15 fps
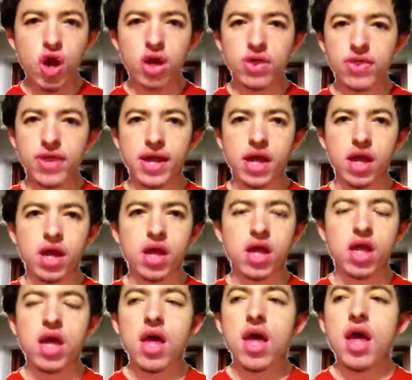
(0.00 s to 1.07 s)
thing,
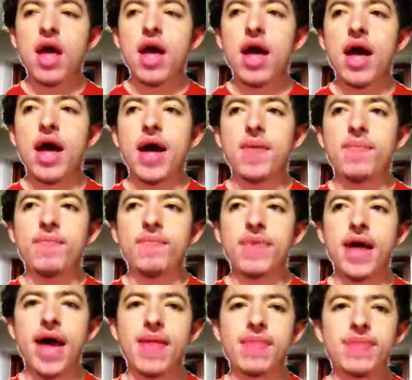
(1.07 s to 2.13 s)
and
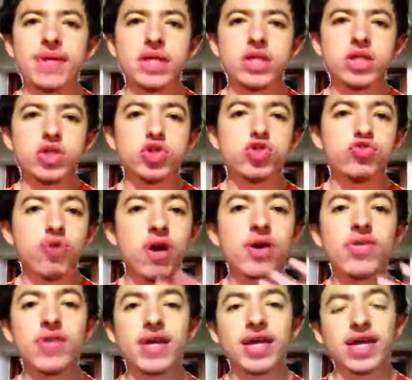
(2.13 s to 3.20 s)
this drug
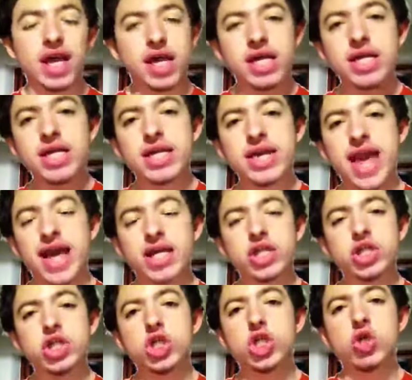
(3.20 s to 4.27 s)
thing
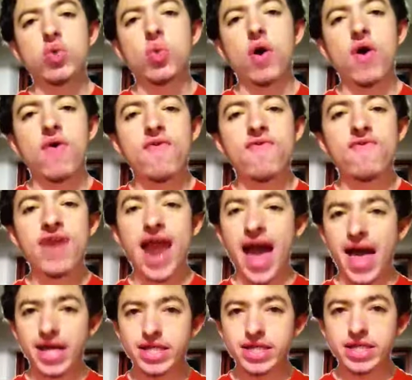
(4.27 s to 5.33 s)
connects to
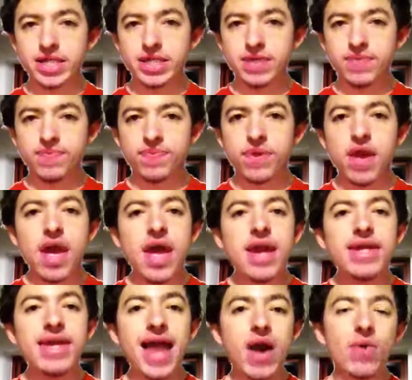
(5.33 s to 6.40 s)
Flass.
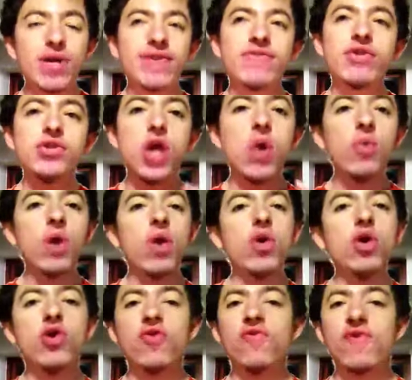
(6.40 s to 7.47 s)
Now, if you don't know
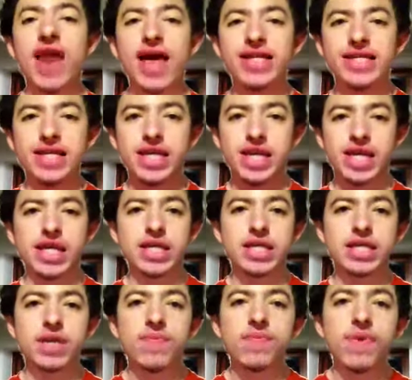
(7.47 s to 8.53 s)
who Flass is,